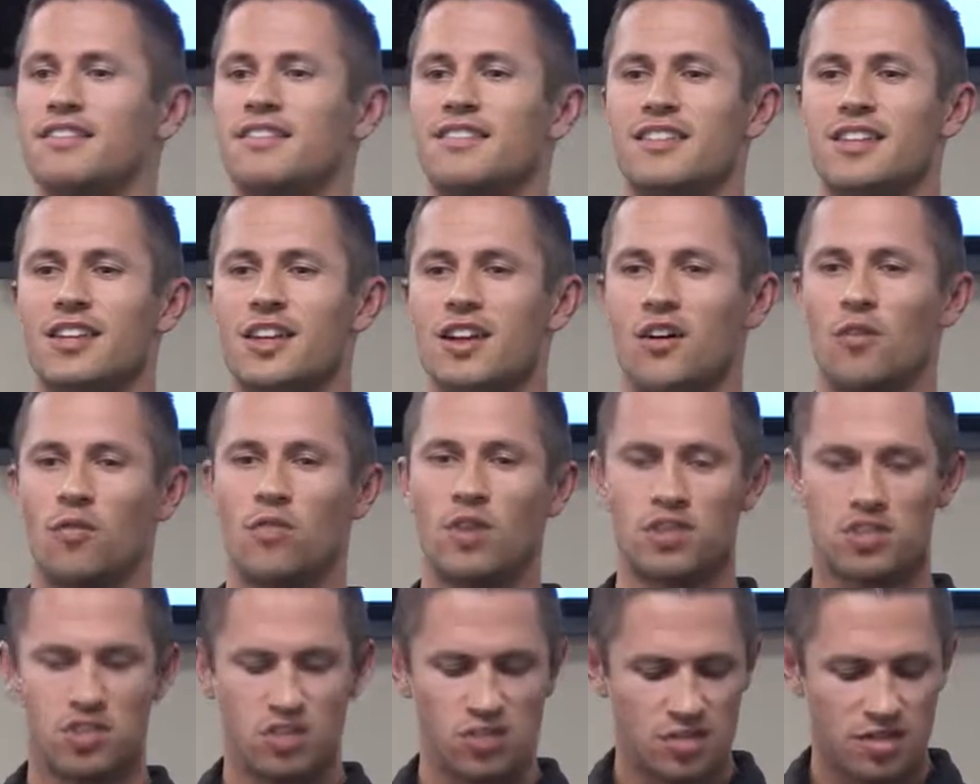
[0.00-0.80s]

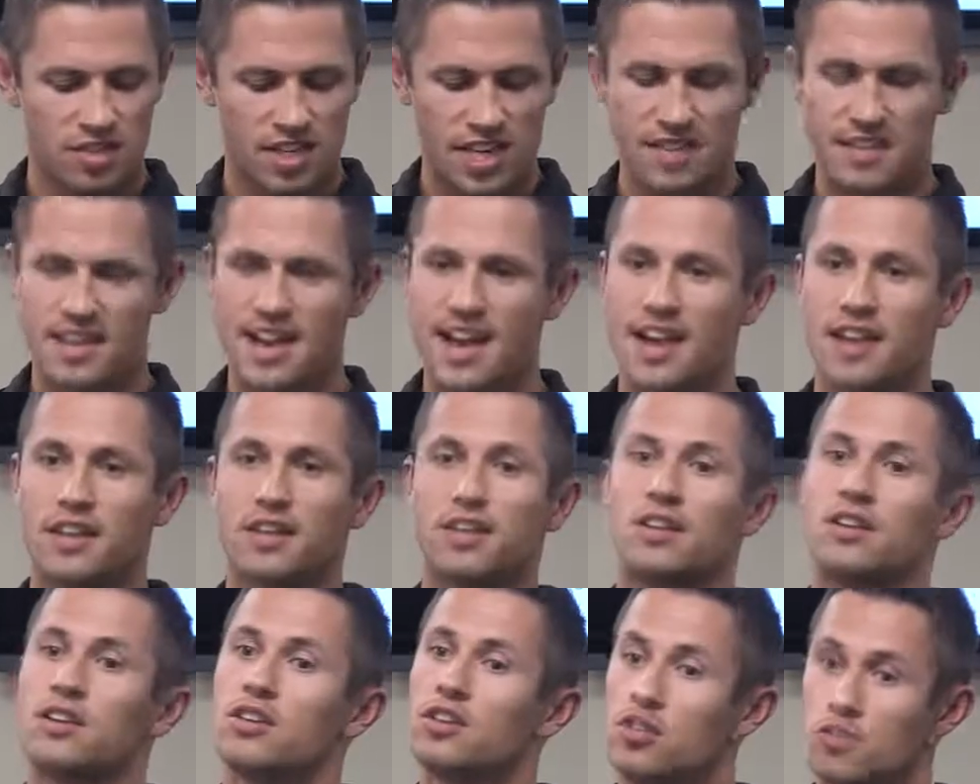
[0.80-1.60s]
Once you see that,
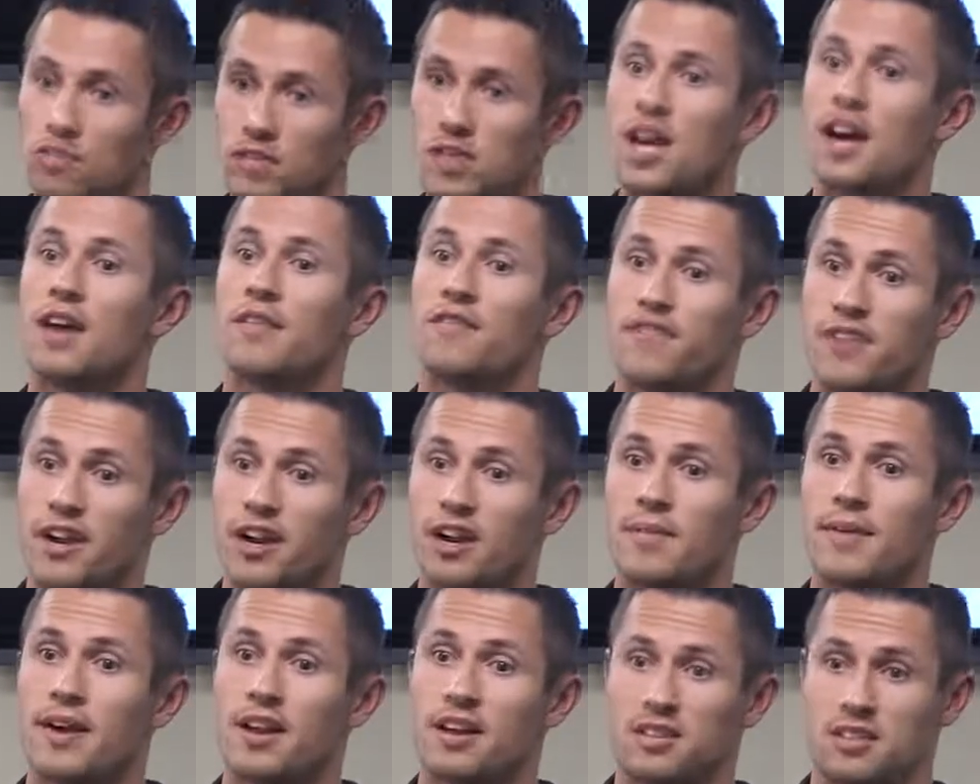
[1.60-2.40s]
you've got a
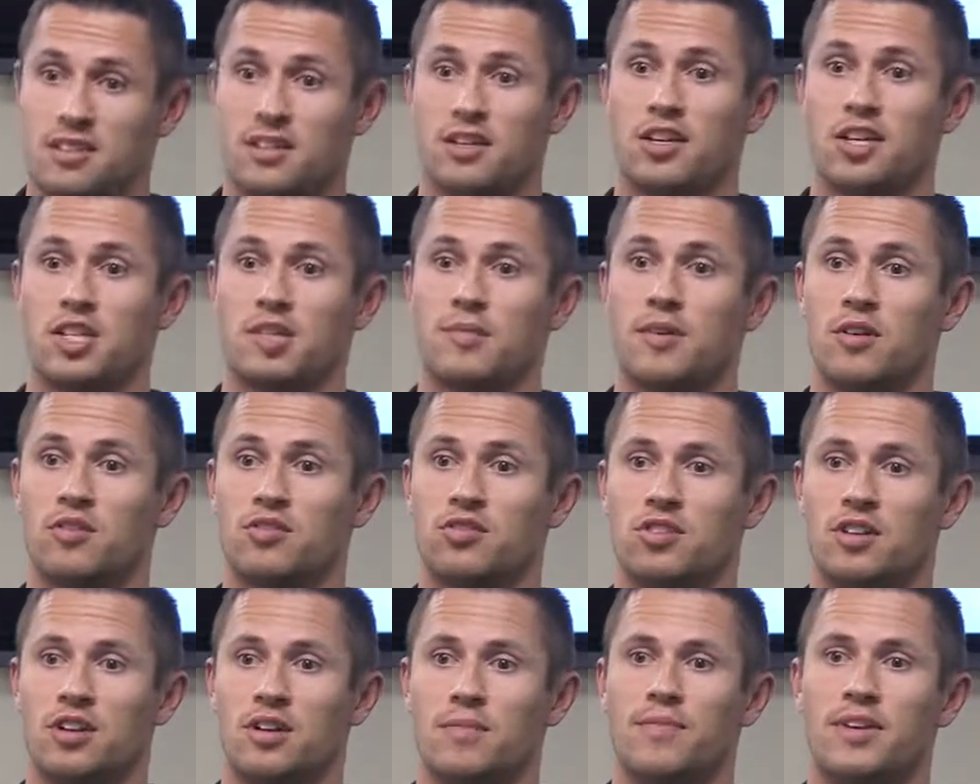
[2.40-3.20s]
fair amount of sun
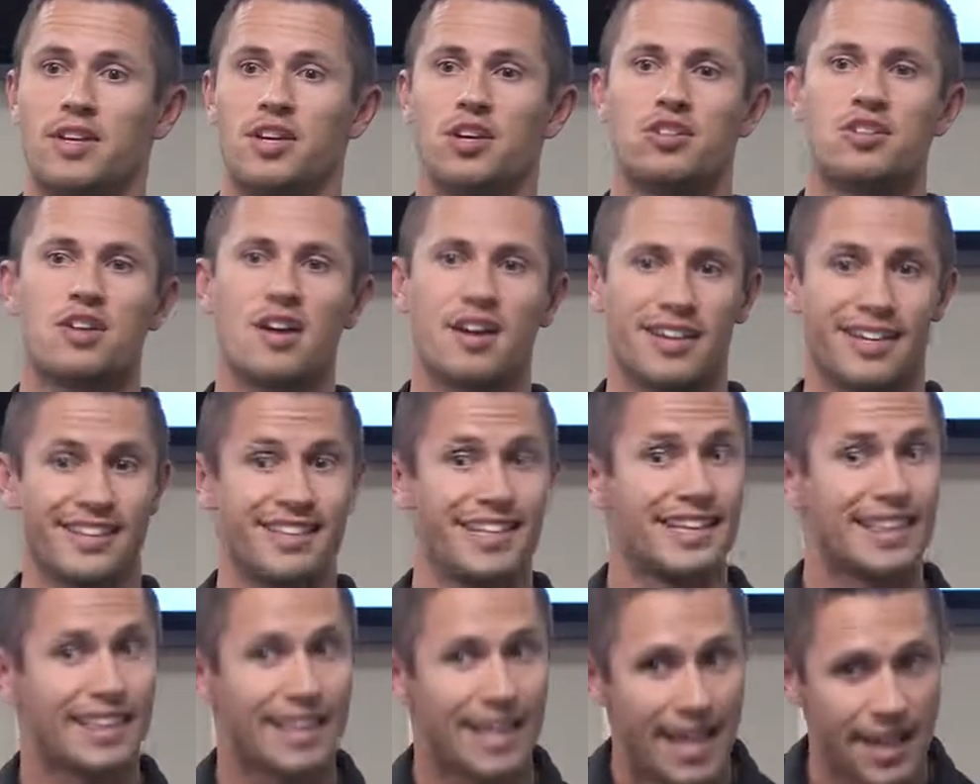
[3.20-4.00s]
exposure. But you're talking
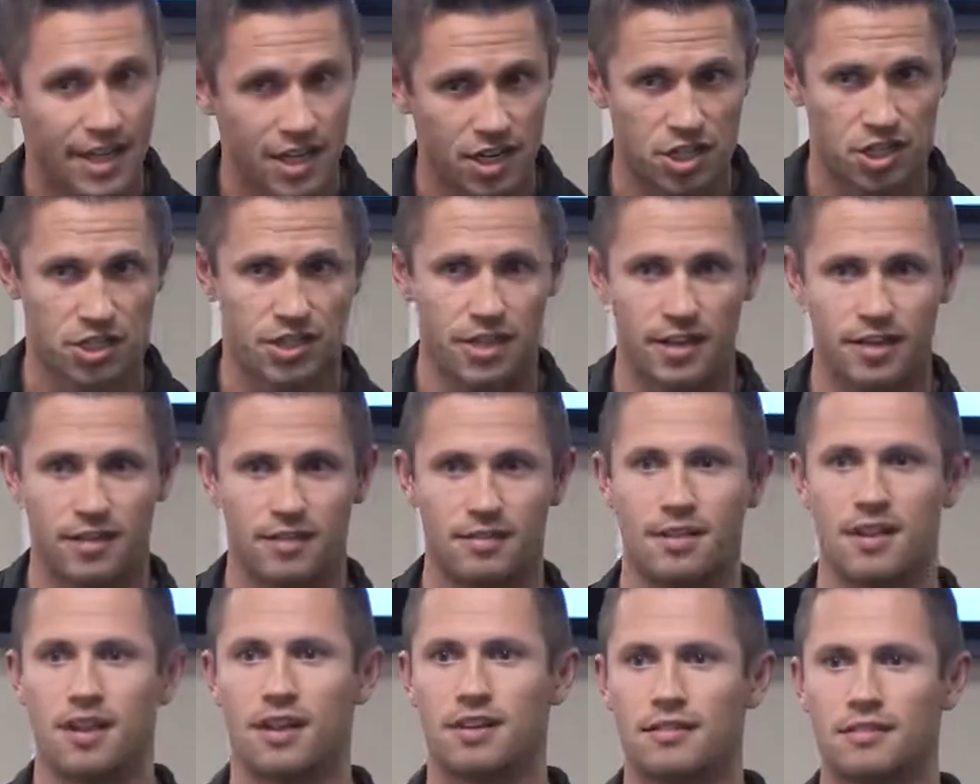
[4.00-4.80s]
the lightest
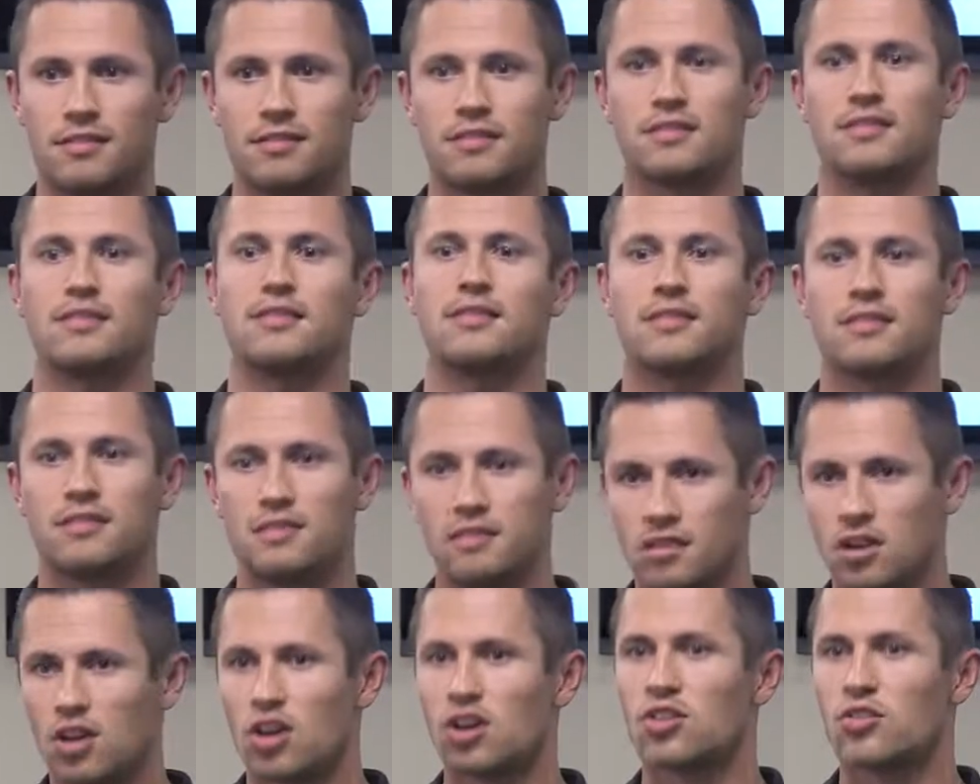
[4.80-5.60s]
shade, not
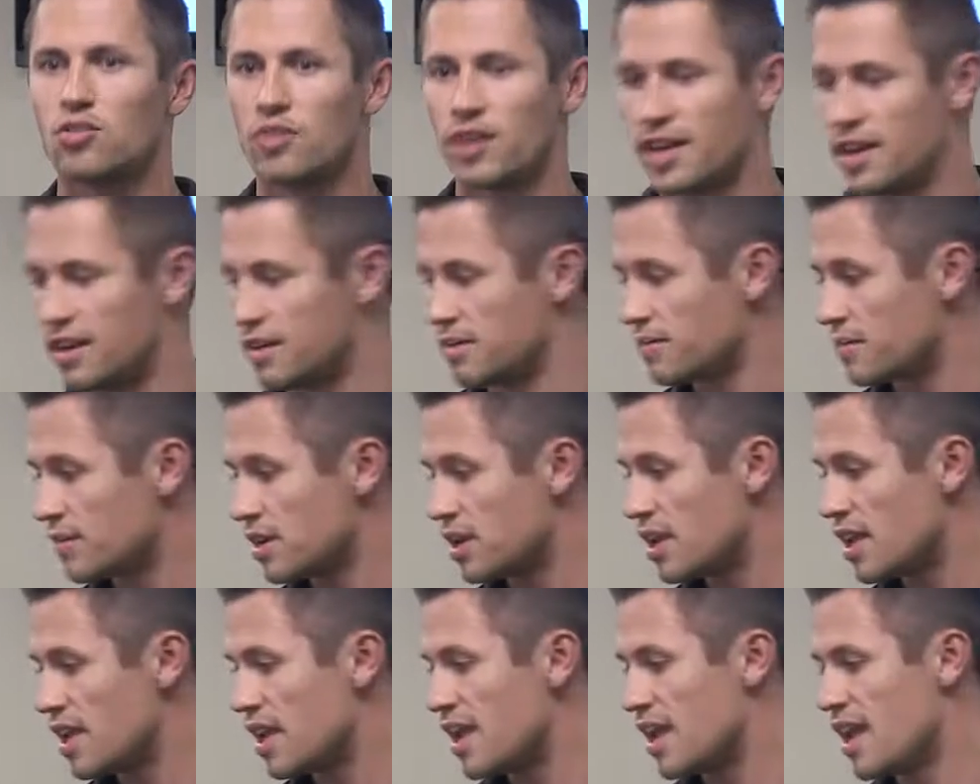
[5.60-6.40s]
dark red.
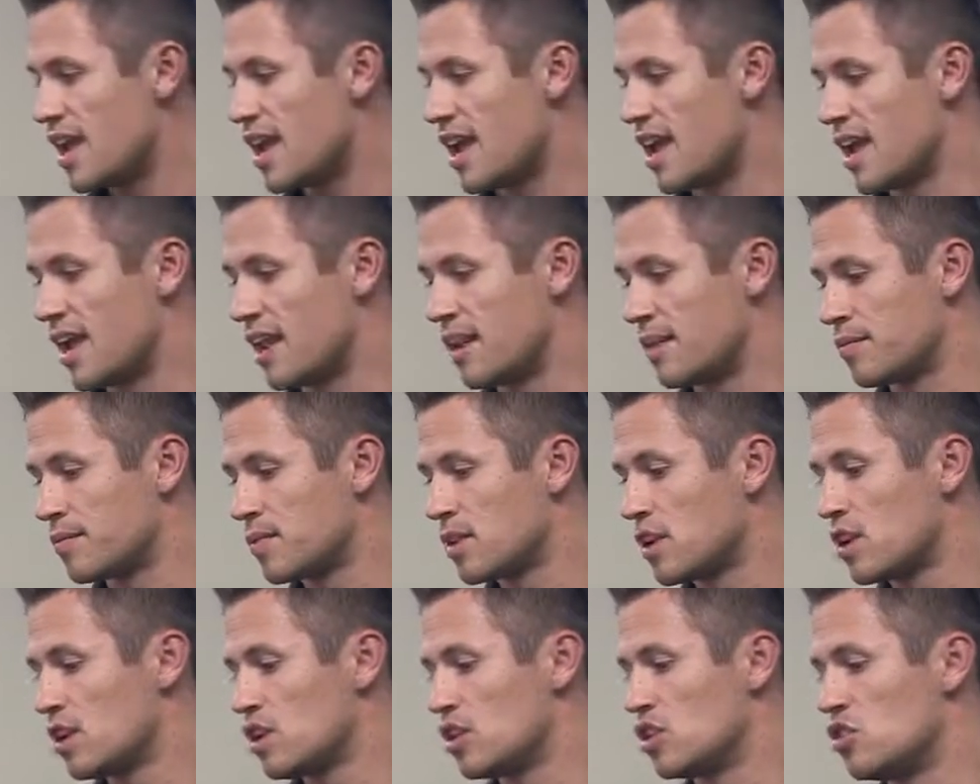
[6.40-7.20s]
And
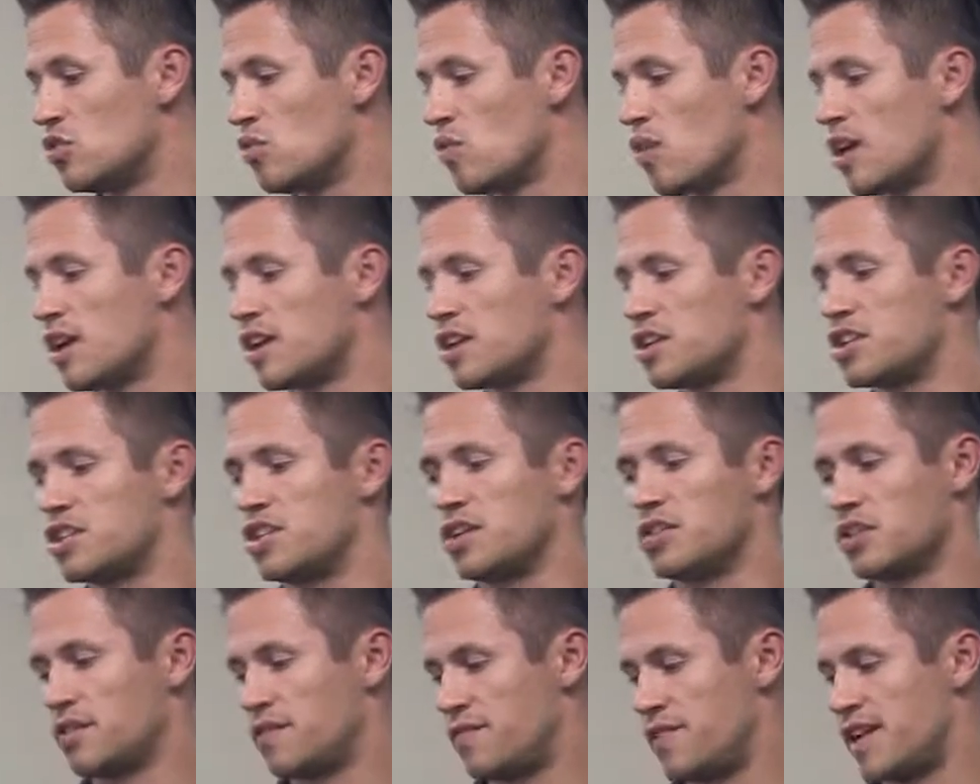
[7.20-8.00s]
you want to
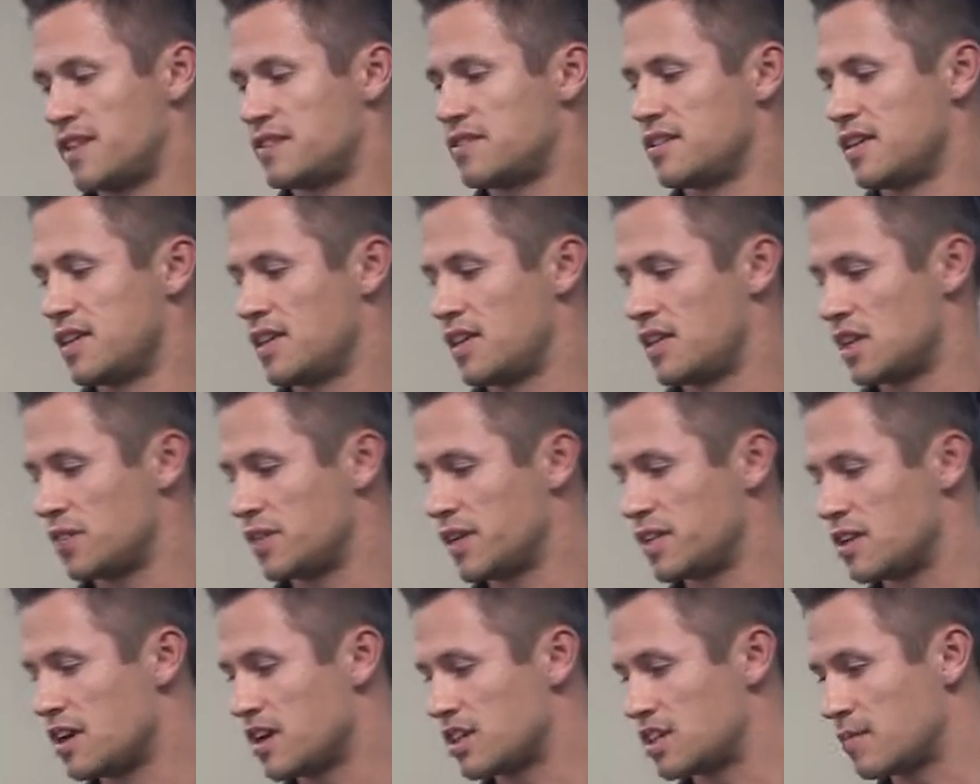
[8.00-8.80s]
shield the face again, like
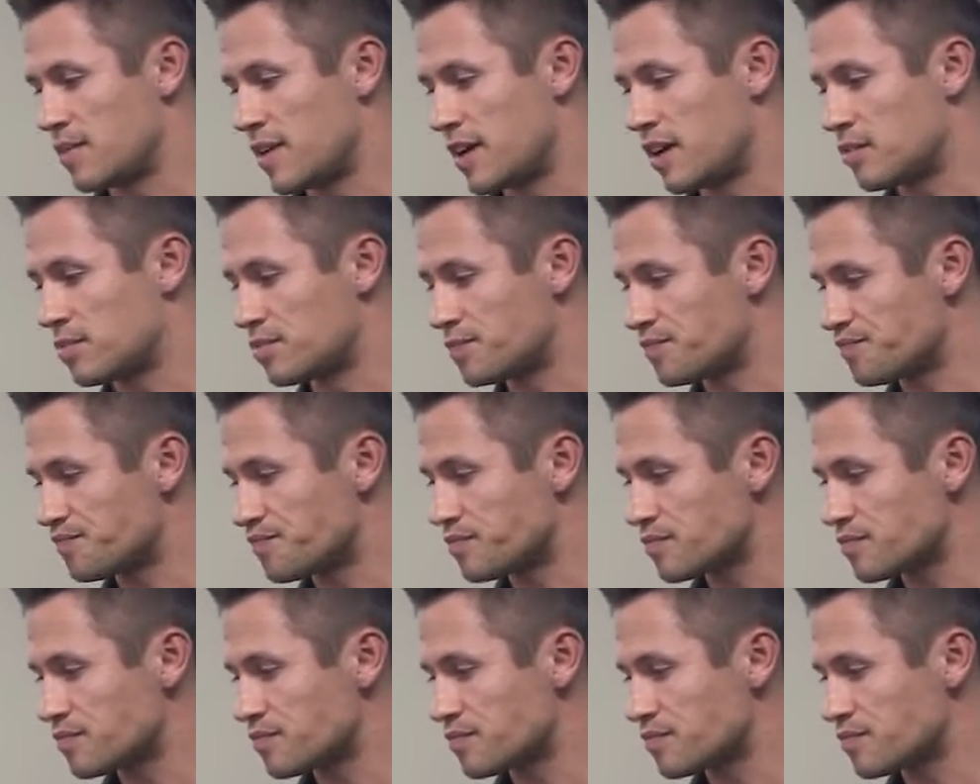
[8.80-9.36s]
we talked about.